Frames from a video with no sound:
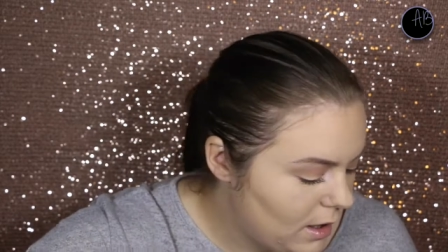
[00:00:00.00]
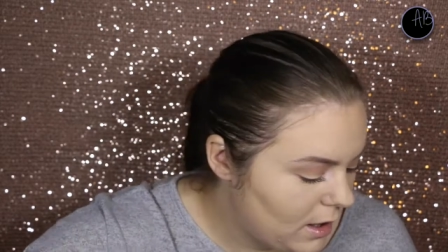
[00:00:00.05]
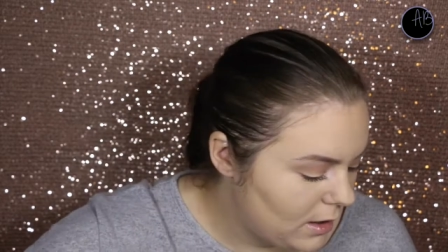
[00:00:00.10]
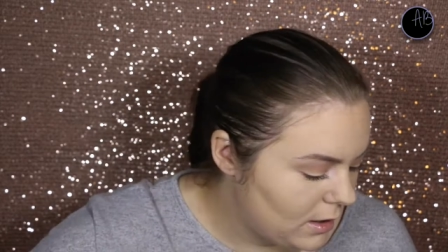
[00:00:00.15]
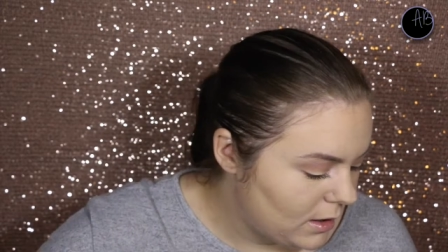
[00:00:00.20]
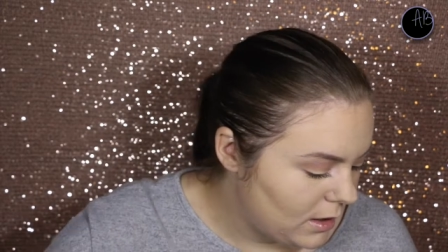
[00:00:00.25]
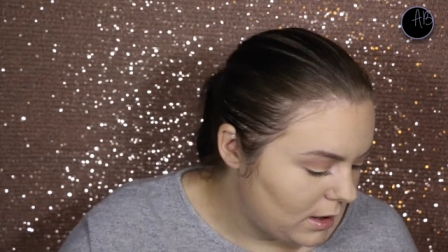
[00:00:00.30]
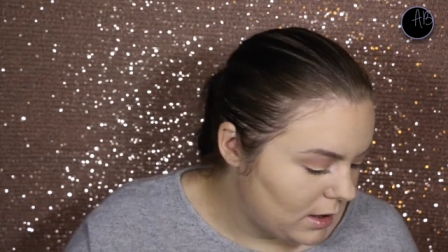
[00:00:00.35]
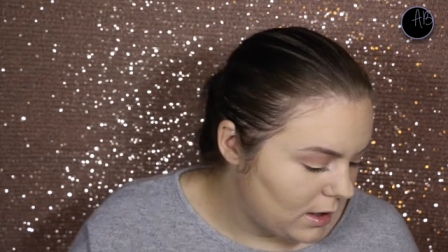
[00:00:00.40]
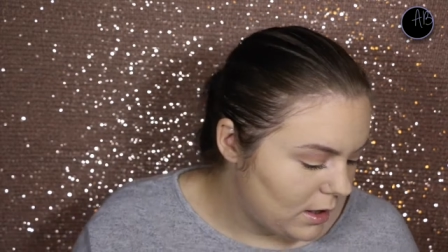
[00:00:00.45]

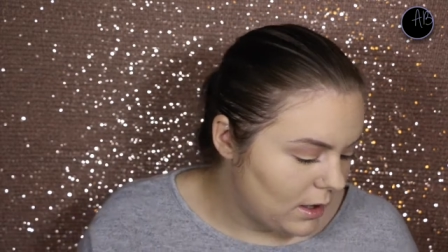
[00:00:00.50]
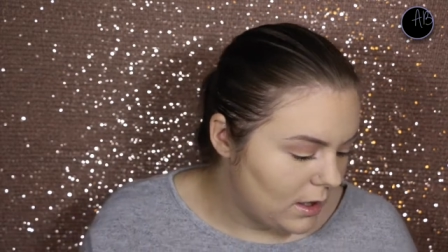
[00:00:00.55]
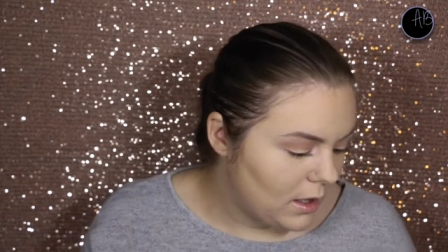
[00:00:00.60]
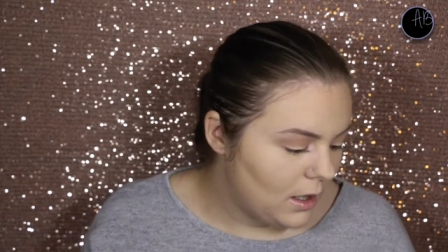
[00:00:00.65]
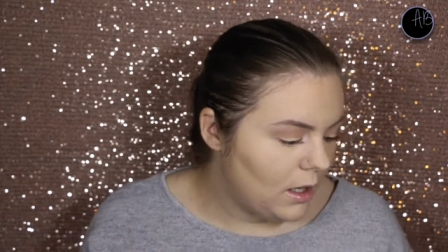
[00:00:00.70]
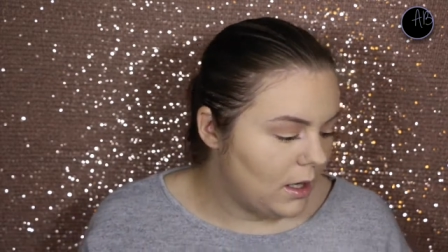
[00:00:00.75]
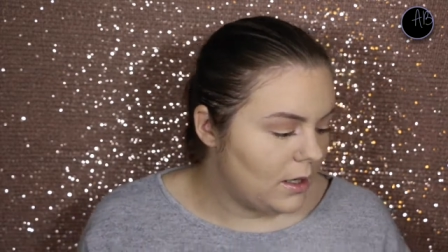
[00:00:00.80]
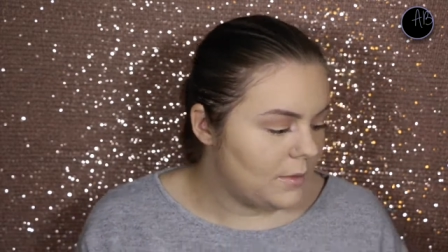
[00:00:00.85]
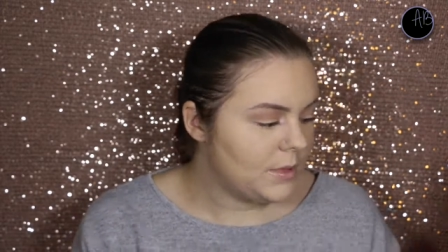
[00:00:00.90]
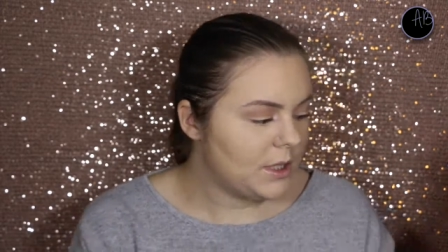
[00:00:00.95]
And then
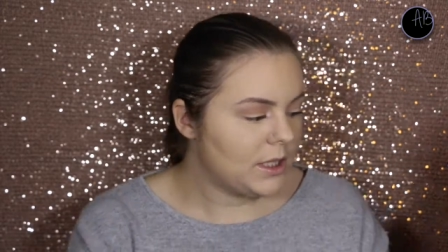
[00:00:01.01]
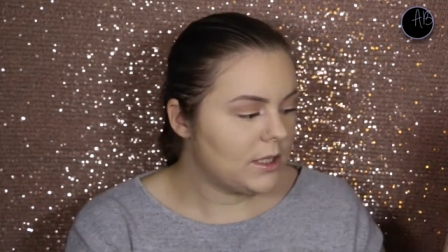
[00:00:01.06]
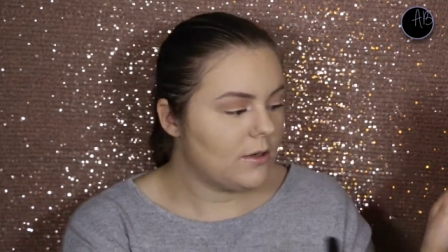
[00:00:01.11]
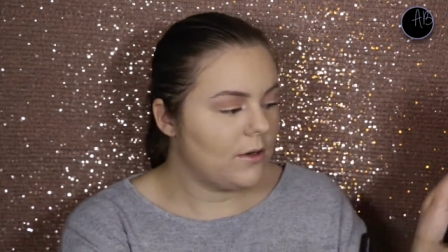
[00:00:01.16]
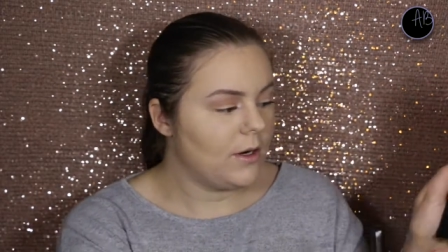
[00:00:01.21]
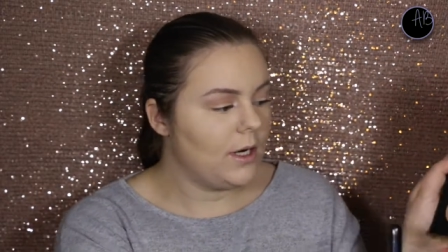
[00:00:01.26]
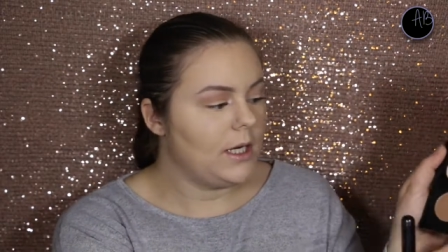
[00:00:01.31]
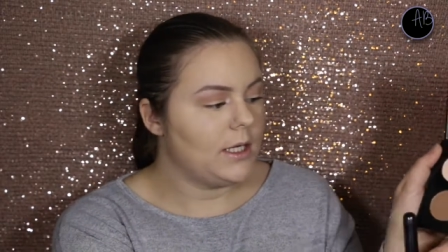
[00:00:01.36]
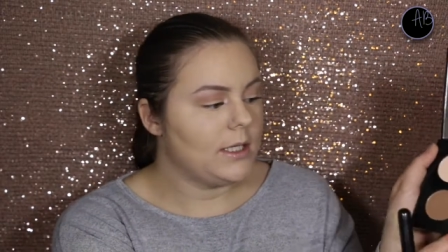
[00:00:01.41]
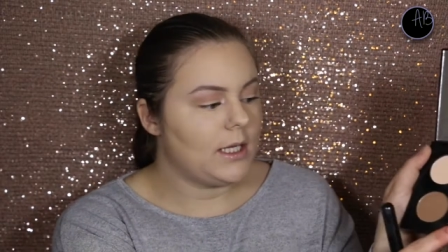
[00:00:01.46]
I'm just
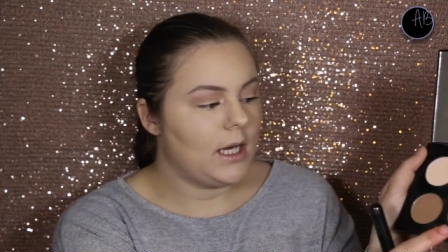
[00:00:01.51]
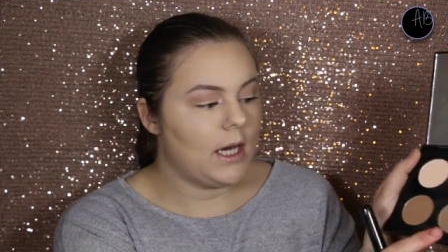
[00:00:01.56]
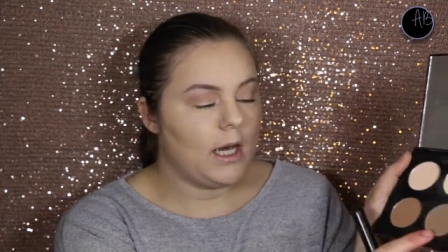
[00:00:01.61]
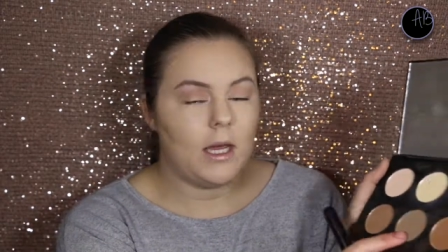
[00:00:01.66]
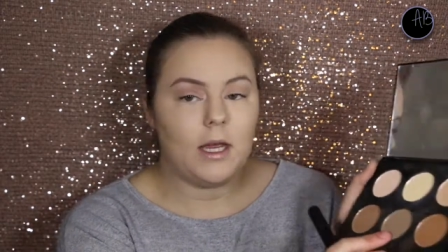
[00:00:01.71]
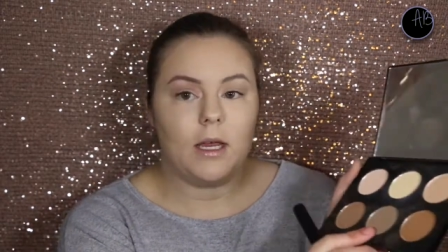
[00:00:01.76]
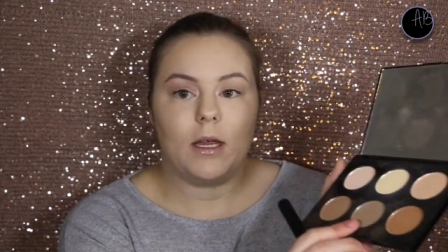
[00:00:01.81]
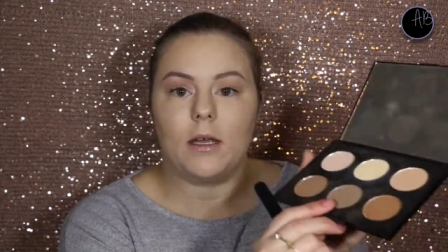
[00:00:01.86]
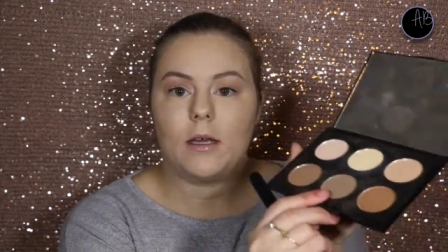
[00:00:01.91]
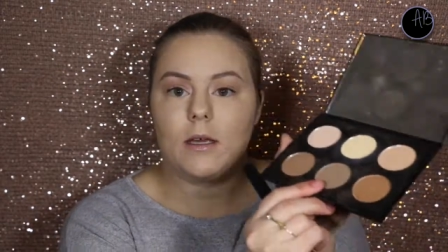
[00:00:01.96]
going to
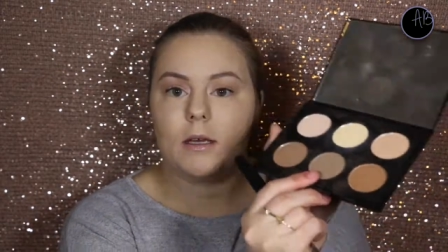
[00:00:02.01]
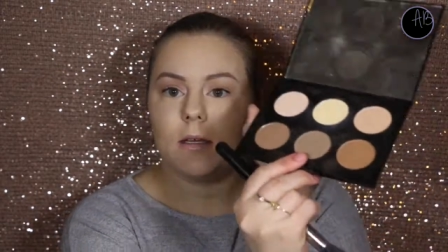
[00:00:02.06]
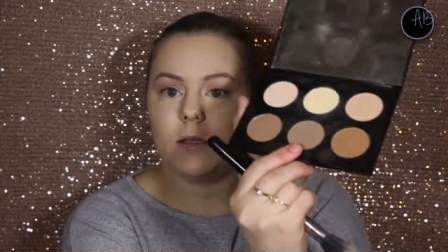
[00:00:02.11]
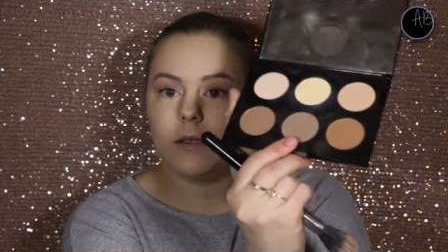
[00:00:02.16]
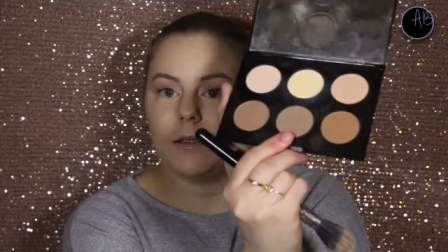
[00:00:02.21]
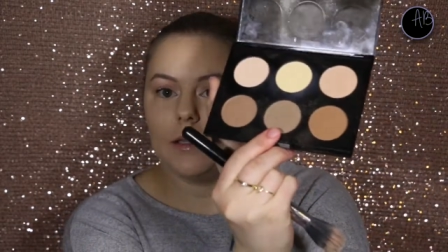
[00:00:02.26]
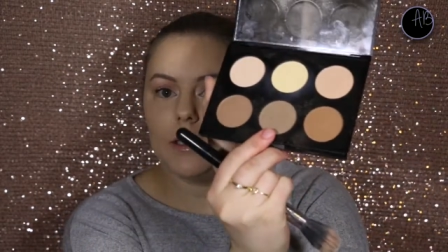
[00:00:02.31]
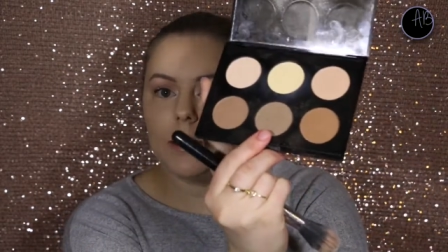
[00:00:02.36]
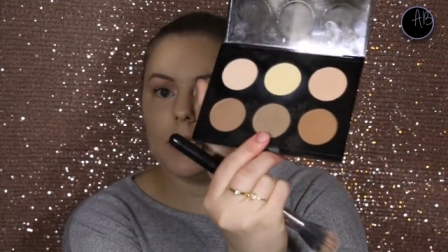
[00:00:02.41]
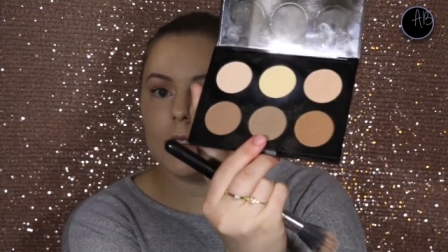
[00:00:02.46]
take
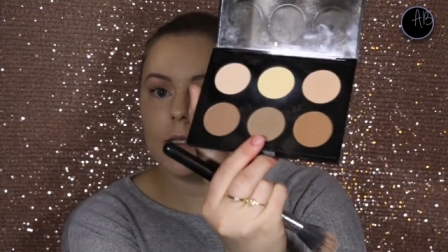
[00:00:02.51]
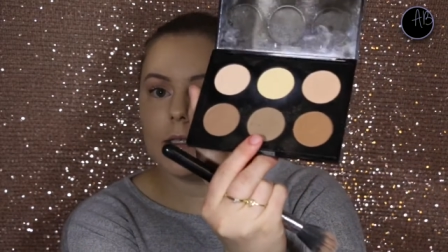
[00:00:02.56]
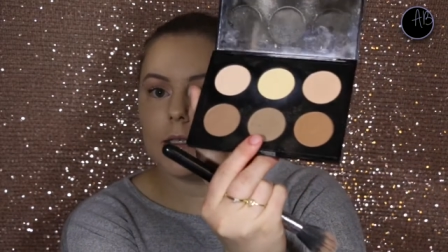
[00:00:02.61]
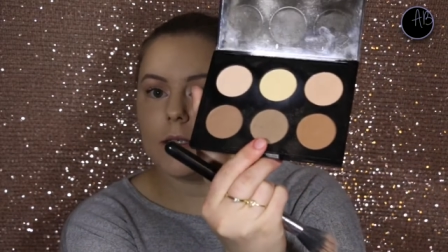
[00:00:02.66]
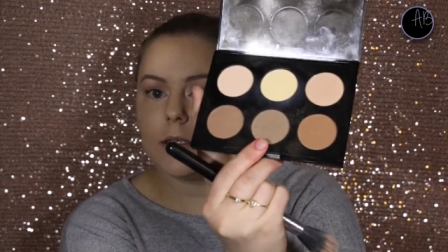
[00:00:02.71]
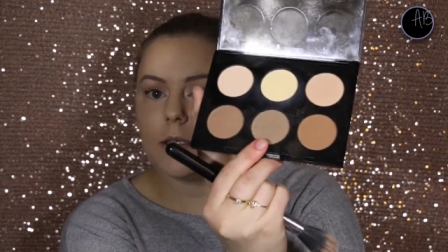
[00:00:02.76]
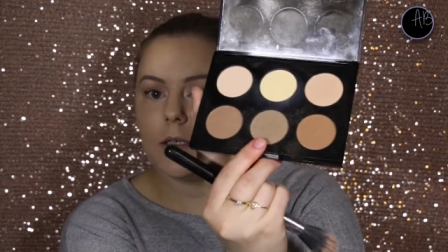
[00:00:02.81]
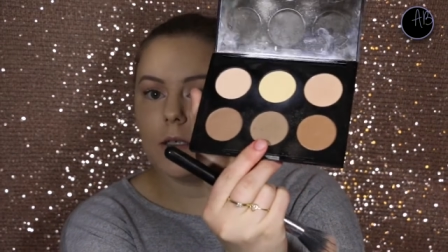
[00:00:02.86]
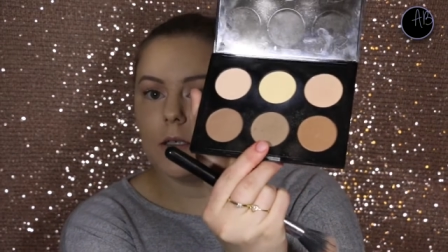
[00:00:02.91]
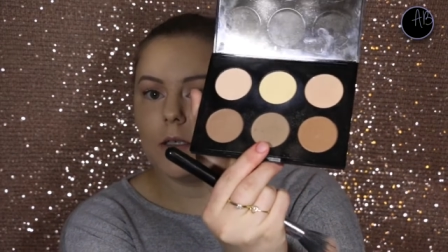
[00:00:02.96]

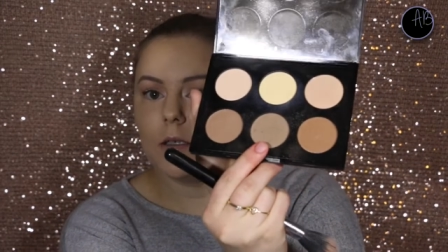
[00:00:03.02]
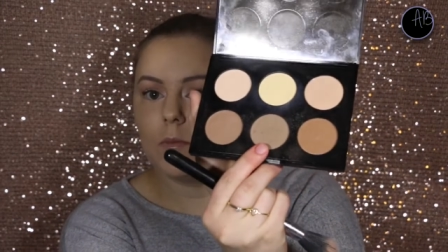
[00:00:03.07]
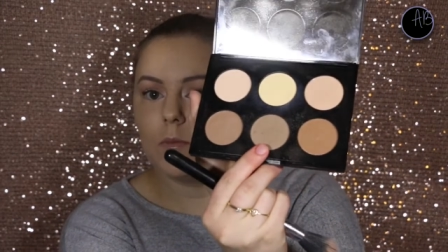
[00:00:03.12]
this